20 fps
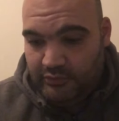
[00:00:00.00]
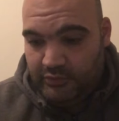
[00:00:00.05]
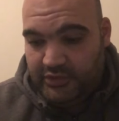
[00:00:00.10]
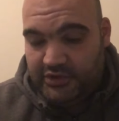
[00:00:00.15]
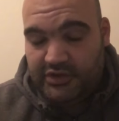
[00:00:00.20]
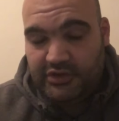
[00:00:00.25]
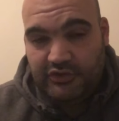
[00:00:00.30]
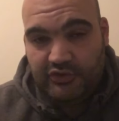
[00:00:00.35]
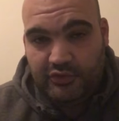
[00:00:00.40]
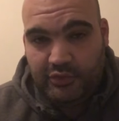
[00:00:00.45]

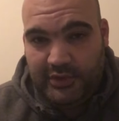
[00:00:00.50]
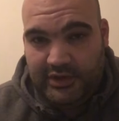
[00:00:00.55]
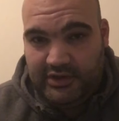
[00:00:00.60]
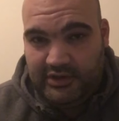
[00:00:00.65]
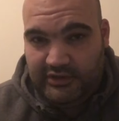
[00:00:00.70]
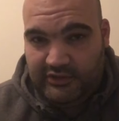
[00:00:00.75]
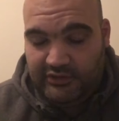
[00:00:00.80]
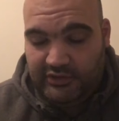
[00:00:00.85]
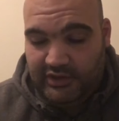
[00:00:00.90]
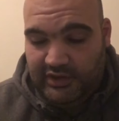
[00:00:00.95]
which is
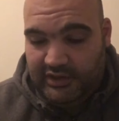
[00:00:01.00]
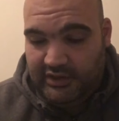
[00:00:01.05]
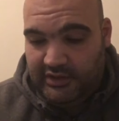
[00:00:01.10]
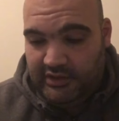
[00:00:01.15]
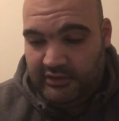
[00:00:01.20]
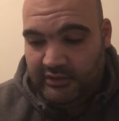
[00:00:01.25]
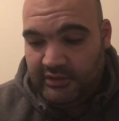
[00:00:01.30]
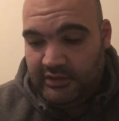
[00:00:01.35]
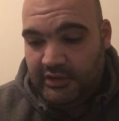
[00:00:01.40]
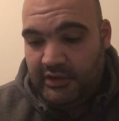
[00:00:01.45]

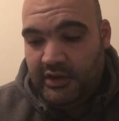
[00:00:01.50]
20-sided.